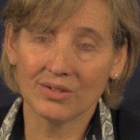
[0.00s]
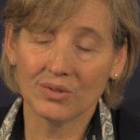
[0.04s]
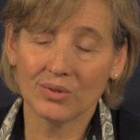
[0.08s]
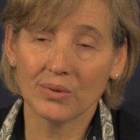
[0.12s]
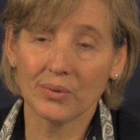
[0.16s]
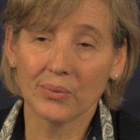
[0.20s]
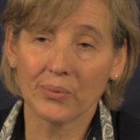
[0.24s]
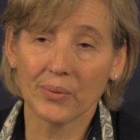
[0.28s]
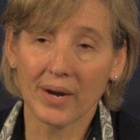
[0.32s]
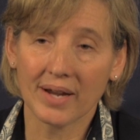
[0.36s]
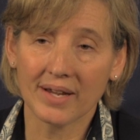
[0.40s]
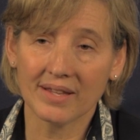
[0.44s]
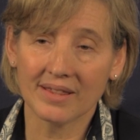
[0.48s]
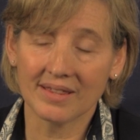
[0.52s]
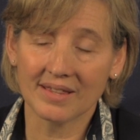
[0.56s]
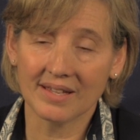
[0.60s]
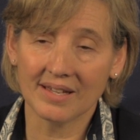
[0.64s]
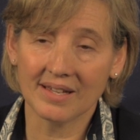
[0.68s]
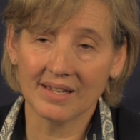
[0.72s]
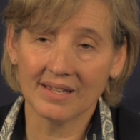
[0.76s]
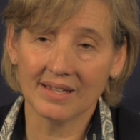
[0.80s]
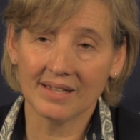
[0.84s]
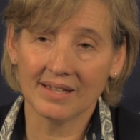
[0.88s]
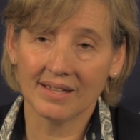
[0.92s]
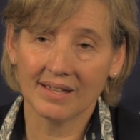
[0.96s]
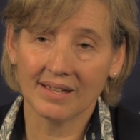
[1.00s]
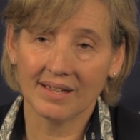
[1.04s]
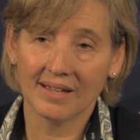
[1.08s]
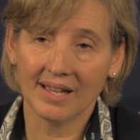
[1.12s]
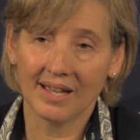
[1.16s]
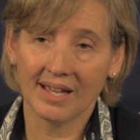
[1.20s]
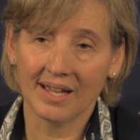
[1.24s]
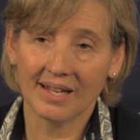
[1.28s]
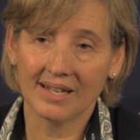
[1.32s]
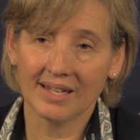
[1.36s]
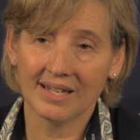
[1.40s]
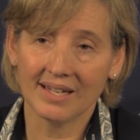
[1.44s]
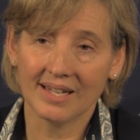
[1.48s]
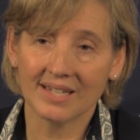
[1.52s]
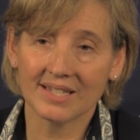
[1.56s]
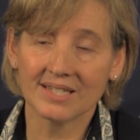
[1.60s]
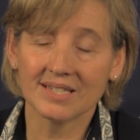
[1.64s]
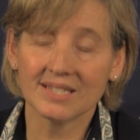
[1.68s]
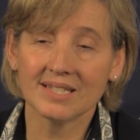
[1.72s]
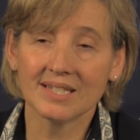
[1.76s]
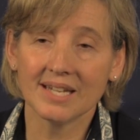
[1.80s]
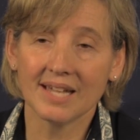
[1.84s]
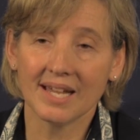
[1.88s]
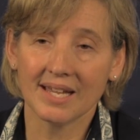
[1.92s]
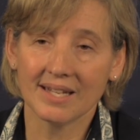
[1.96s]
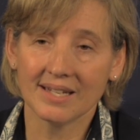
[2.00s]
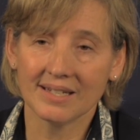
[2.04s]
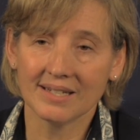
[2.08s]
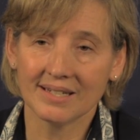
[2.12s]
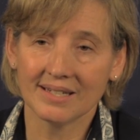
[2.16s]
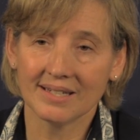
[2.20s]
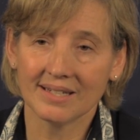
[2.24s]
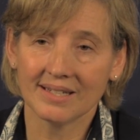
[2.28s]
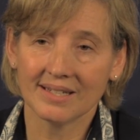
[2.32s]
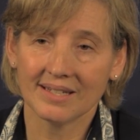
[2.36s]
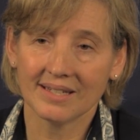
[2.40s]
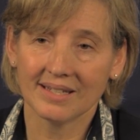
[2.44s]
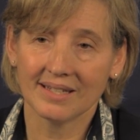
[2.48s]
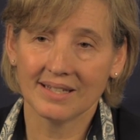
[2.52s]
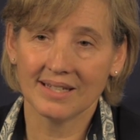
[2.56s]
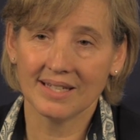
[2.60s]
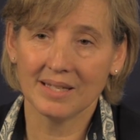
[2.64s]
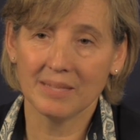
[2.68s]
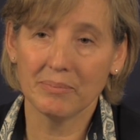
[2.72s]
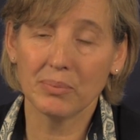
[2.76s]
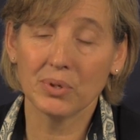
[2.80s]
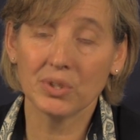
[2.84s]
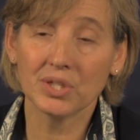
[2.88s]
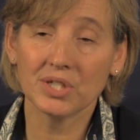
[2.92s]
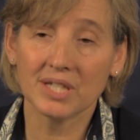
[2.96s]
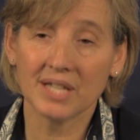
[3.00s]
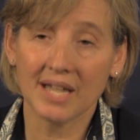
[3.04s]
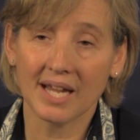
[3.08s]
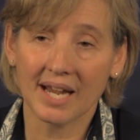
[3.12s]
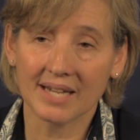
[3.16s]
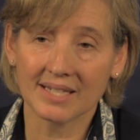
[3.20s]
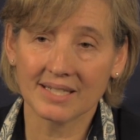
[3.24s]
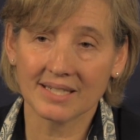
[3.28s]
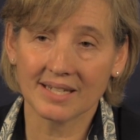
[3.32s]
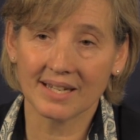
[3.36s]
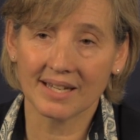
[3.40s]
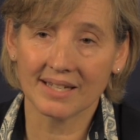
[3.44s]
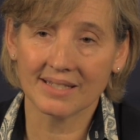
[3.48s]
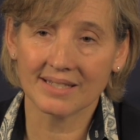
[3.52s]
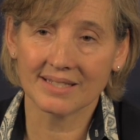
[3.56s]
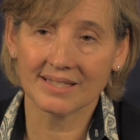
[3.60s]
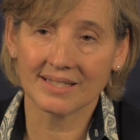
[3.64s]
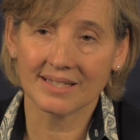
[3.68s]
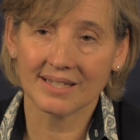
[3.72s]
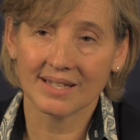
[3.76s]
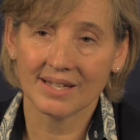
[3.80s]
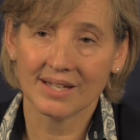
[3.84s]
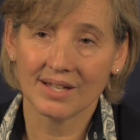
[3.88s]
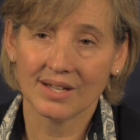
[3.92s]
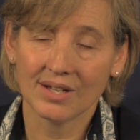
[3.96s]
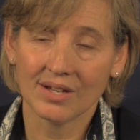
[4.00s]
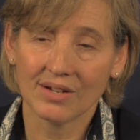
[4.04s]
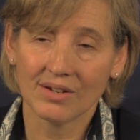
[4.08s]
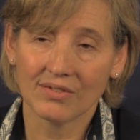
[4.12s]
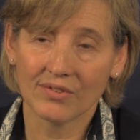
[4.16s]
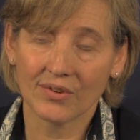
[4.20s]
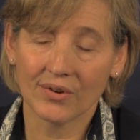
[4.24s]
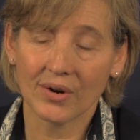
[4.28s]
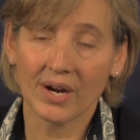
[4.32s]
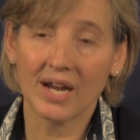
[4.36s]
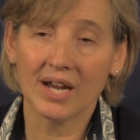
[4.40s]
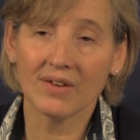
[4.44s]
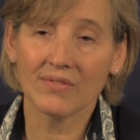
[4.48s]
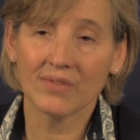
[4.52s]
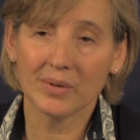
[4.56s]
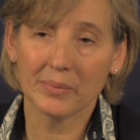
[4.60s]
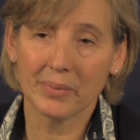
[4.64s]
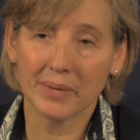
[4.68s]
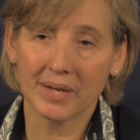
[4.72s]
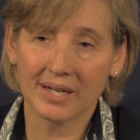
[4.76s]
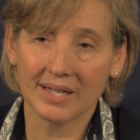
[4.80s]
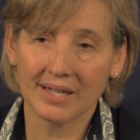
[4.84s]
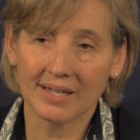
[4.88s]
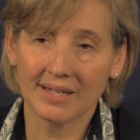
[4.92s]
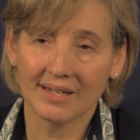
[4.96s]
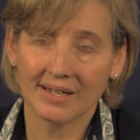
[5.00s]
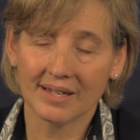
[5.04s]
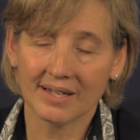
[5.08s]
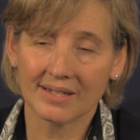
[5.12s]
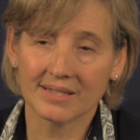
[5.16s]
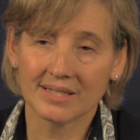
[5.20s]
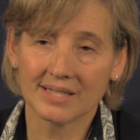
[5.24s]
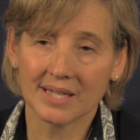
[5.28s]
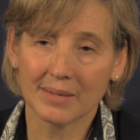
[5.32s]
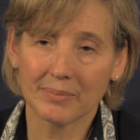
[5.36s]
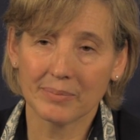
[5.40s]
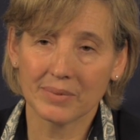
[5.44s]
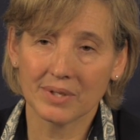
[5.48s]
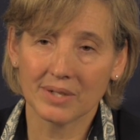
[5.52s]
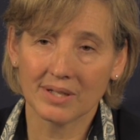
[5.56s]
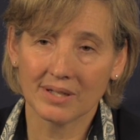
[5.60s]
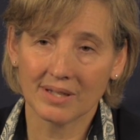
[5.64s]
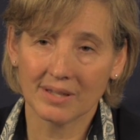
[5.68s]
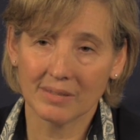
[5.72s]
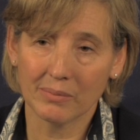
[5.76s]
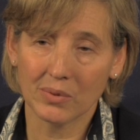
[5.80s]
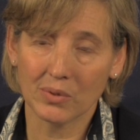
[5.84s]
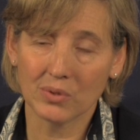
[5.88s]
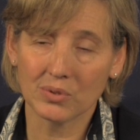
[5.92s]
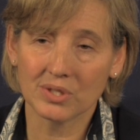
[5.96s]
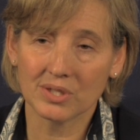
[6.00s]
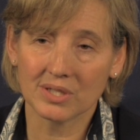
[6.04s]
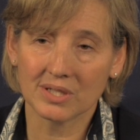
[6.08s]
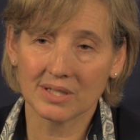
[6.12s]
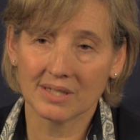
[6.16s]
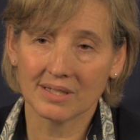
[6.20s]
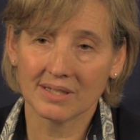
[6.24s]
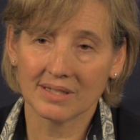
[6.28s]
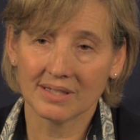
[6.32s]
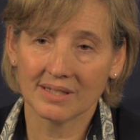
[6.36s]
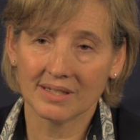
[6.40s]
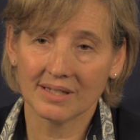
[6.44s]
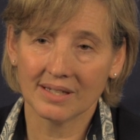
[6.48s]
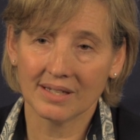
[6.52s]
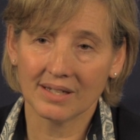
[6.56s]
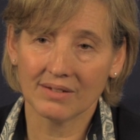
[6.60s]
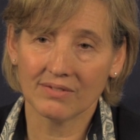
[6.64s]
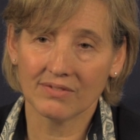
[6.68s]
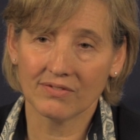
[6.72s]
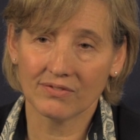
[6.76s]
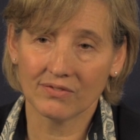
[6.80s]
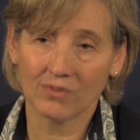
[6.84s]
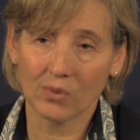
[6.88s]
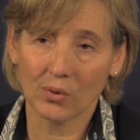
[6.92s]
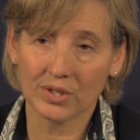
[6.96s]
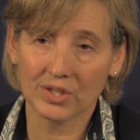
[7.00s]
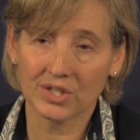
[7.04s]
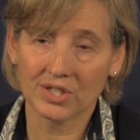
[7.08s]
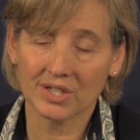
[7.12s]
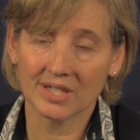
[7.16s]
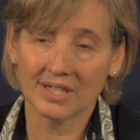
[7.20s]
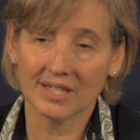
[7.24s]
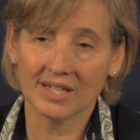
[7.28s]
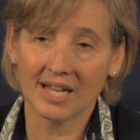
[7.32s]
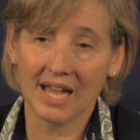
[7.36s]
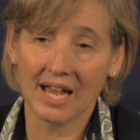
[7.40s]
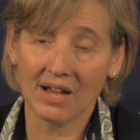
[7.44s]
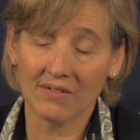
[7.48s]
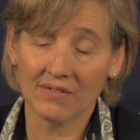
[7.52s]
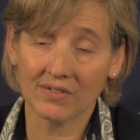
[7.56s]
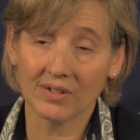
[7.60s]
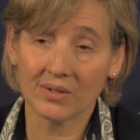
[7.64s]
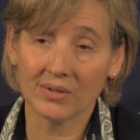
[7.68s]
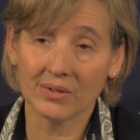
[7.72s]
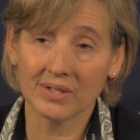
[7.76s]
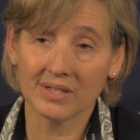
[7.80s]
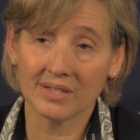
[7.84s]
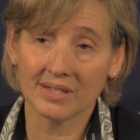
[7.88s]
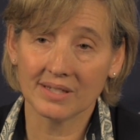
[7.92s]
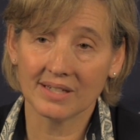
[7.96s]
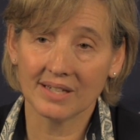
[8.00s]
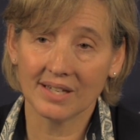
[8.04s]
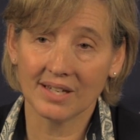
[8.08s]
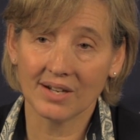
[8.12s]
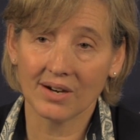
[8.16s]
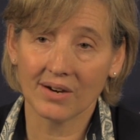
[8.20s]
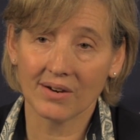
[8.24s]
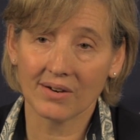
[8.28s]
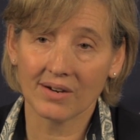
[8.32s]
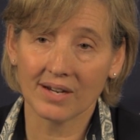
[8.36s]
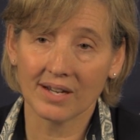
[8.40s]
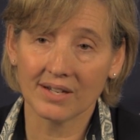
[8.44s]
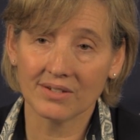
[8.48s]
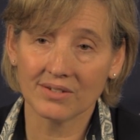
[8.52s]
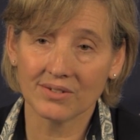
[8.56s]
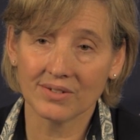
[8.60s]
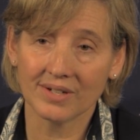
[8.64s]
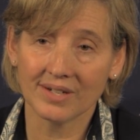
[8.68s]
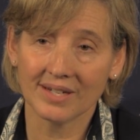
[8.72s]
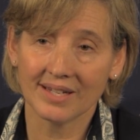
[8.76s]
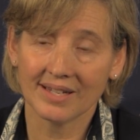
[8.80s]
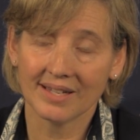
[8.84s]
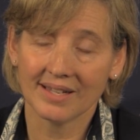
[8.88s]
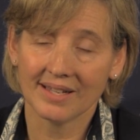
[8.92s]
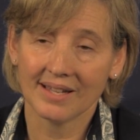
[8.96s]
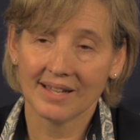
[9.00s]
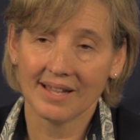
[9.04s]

do the right thing and extend the Bush tax cuts for everybody except the most fortunate, affluent in our country.